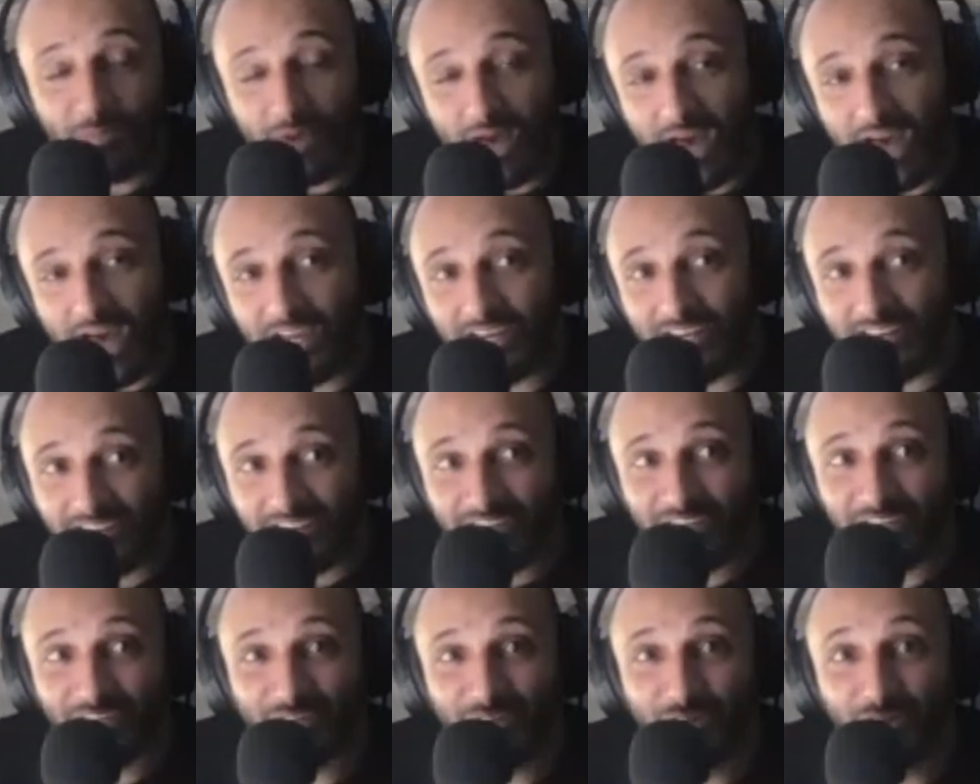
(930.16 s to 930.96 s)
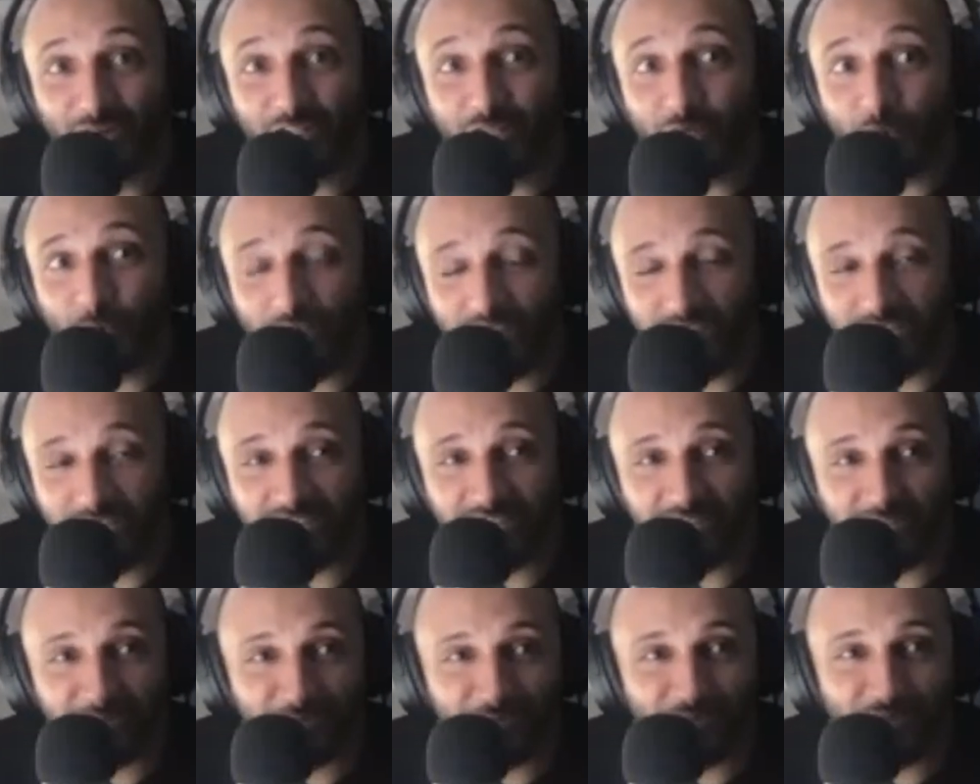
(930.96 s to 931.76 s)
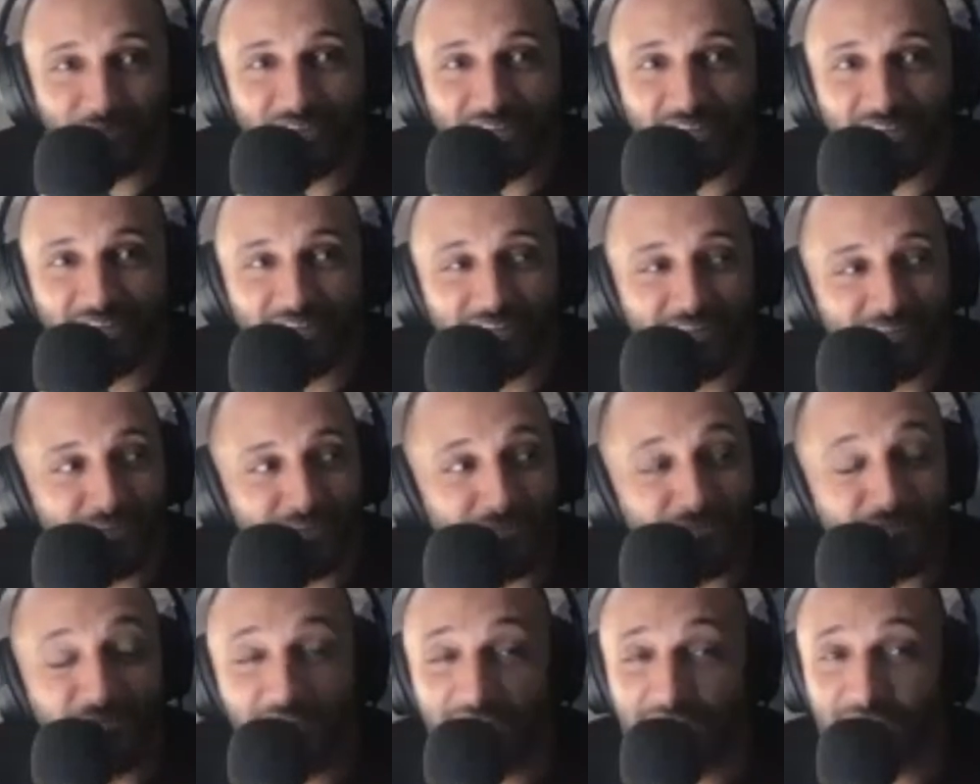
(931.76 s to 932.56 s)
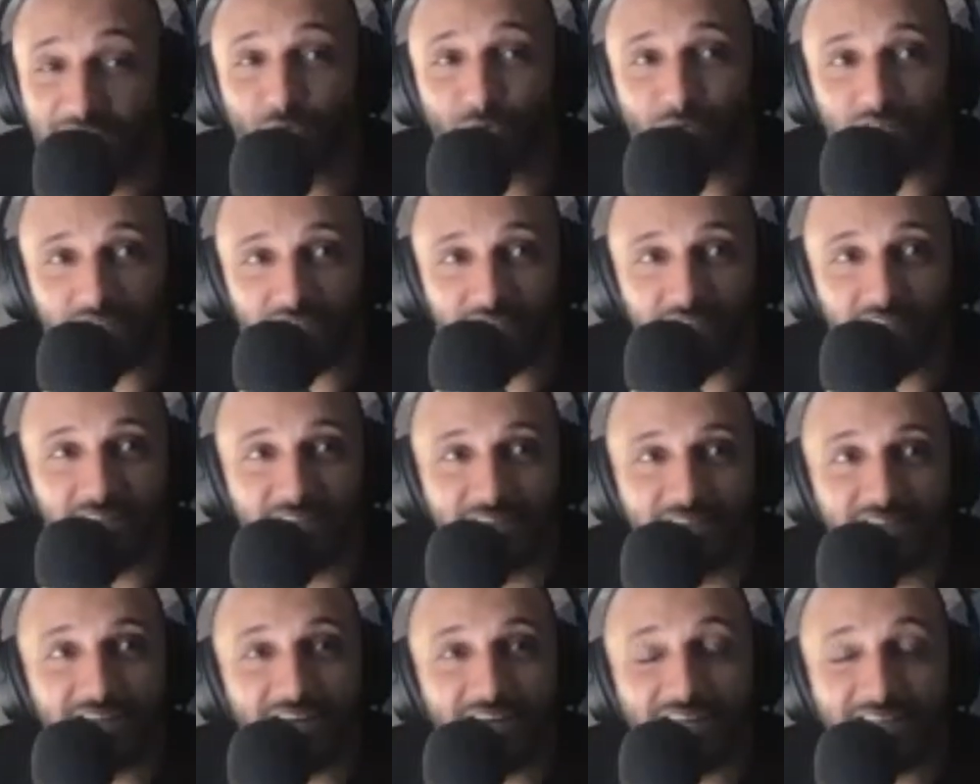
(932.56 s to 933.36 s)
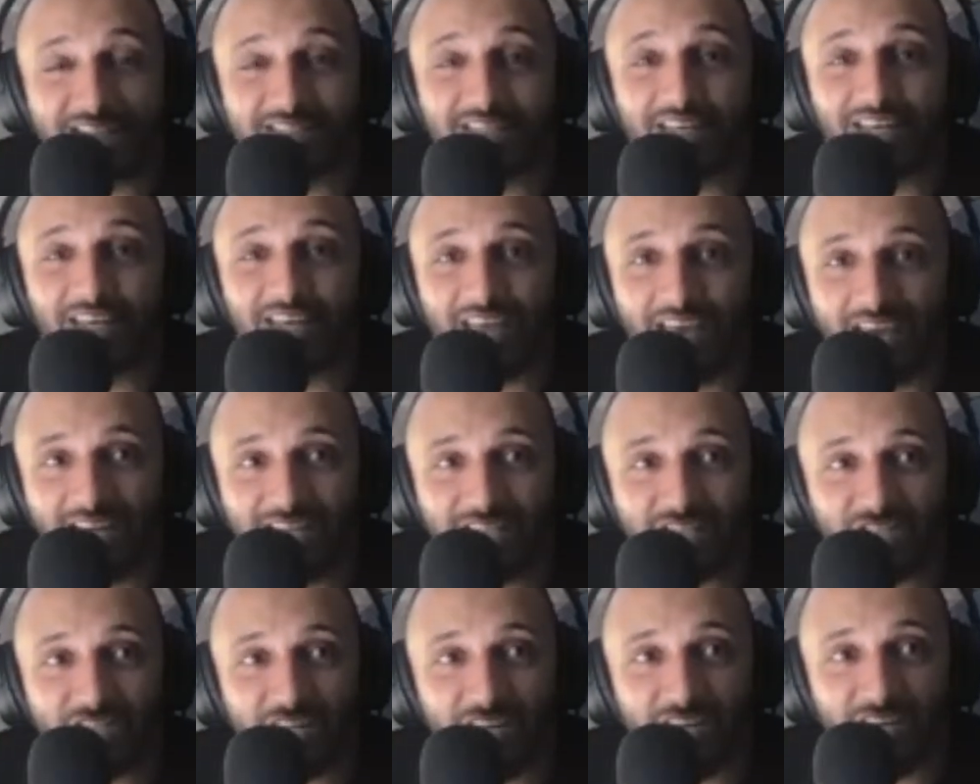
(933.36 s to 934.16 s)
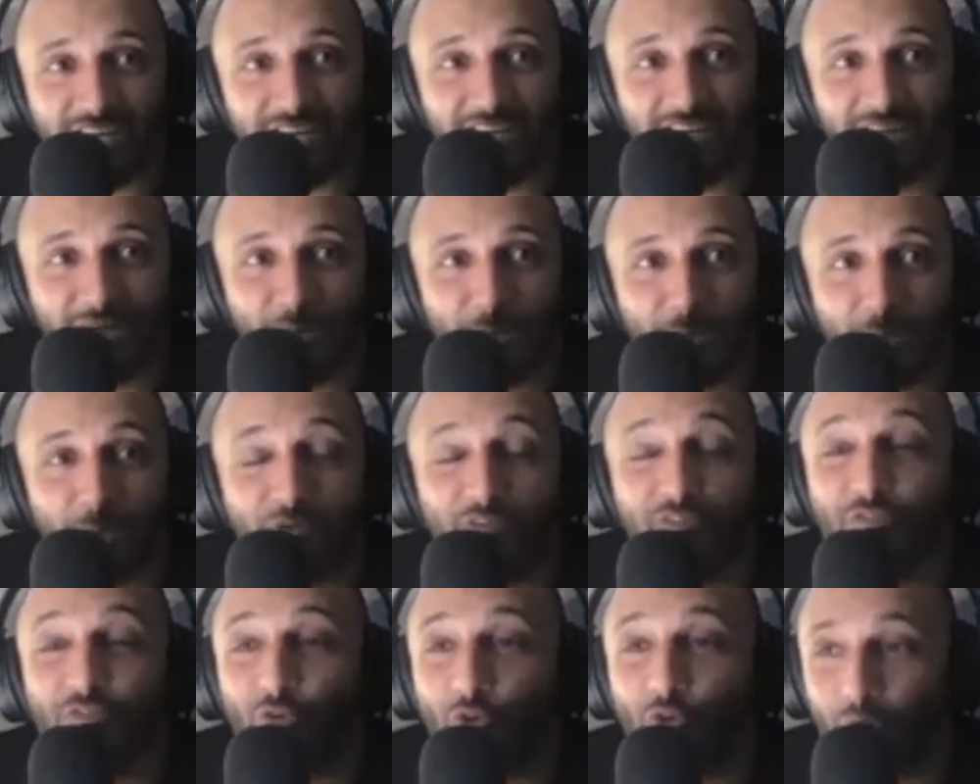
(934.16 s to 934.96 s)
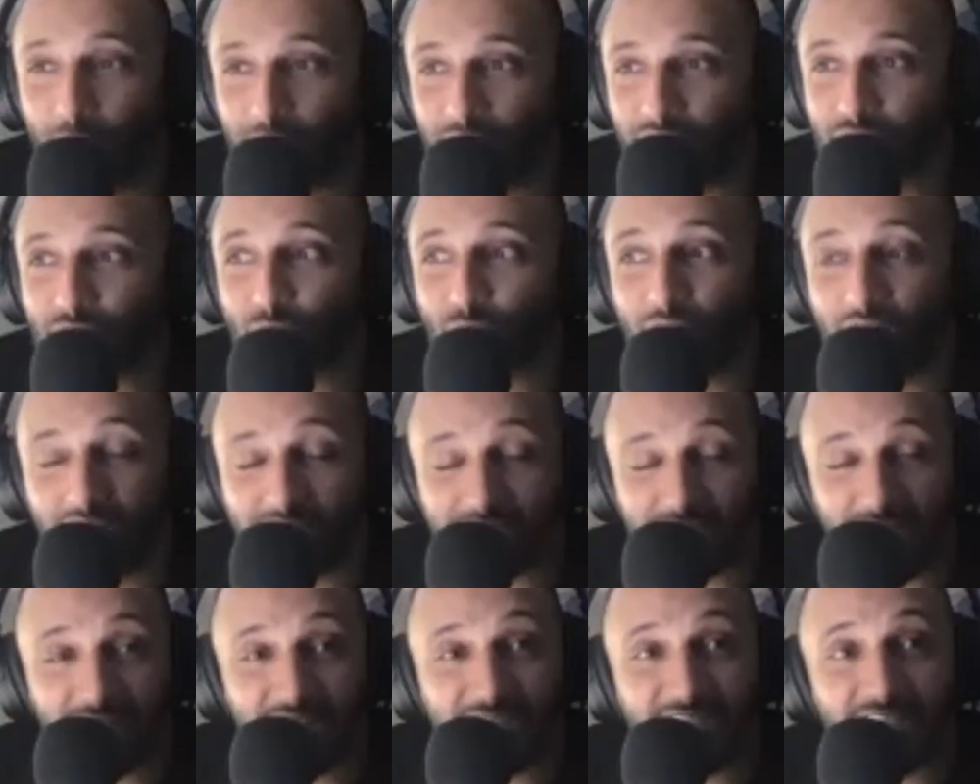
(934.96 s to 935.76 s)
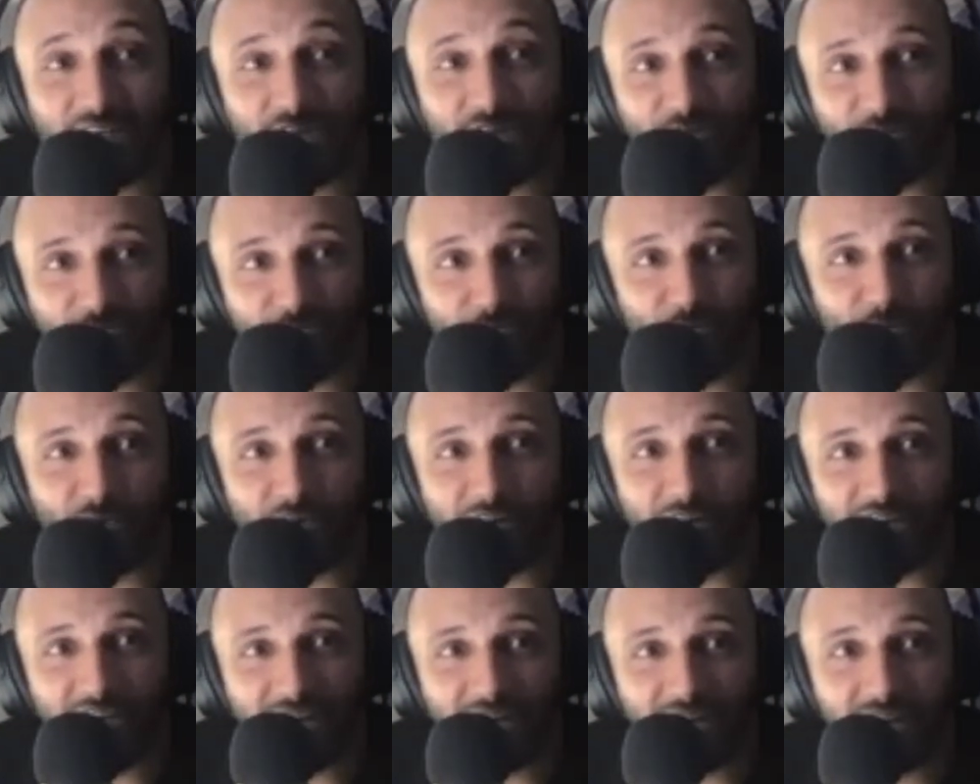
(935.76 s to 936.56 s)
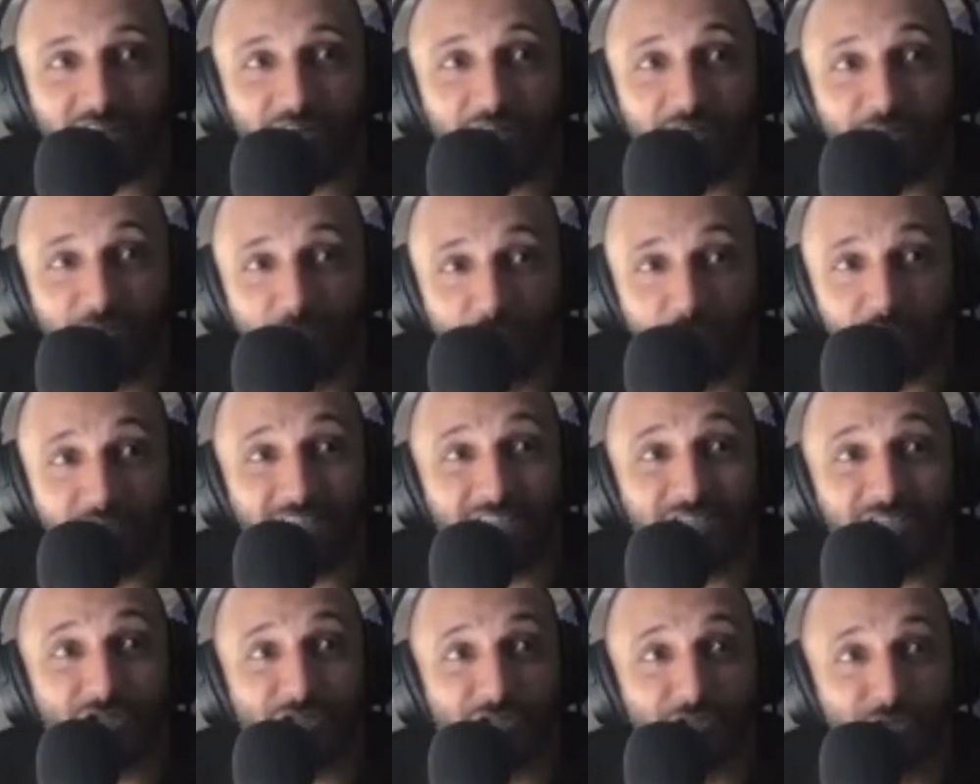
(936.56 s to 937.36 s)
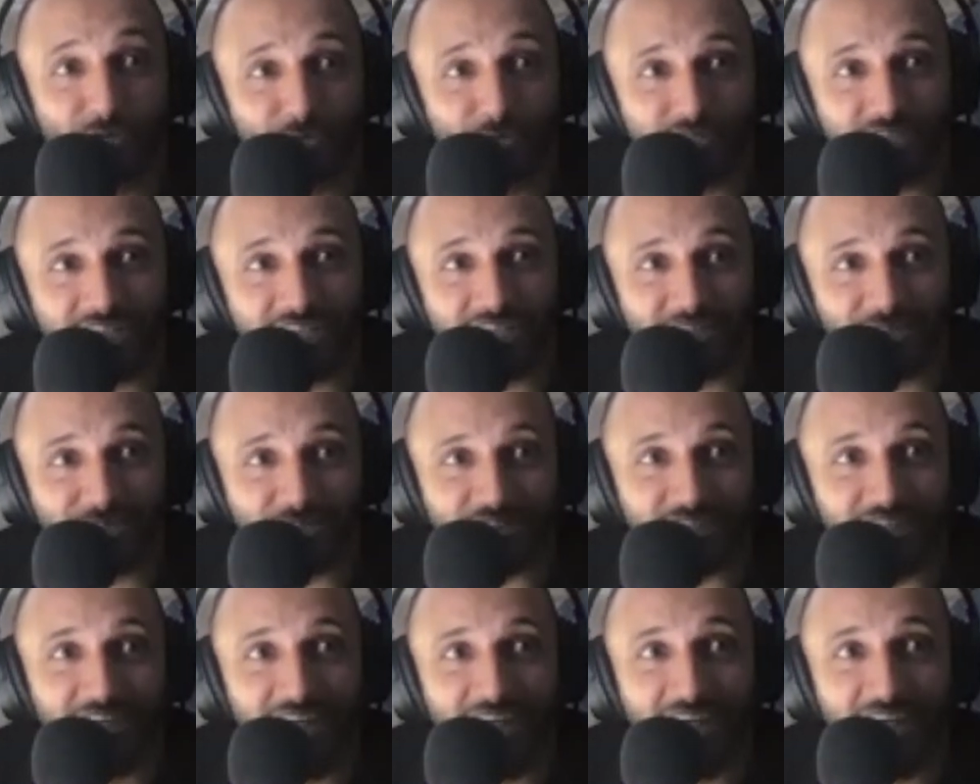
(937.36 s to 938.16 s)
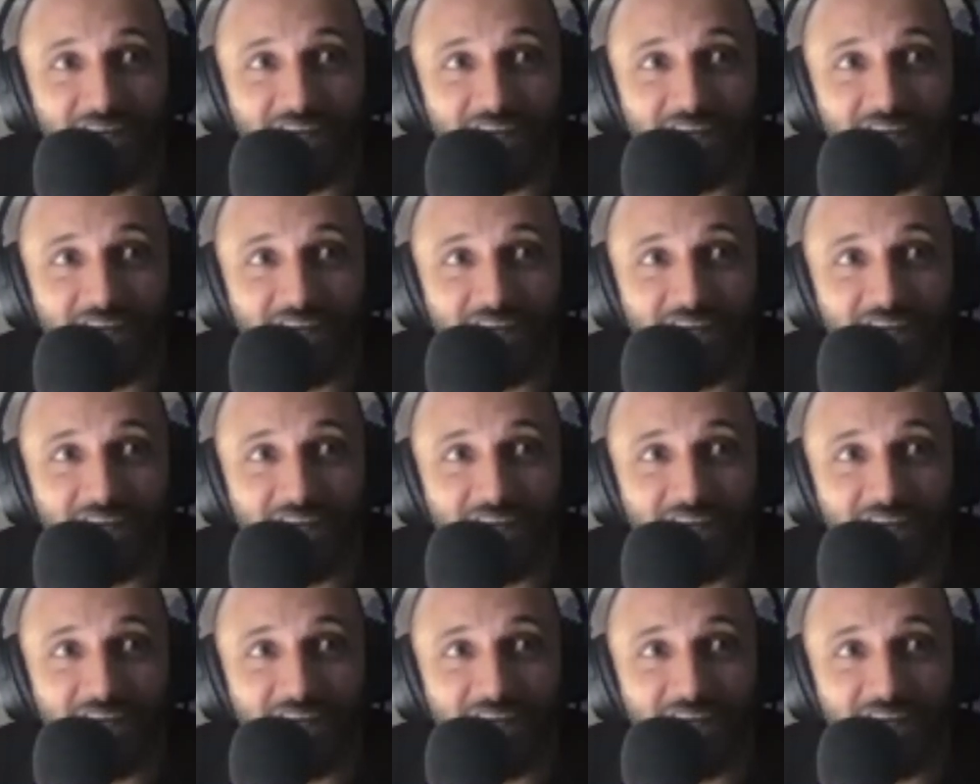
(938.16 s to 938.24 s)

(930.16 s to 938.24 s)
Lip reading: Man, good question. Visually, I'd say AJ. Performance-wise, I'd say Fury. I think Fury is too skilled.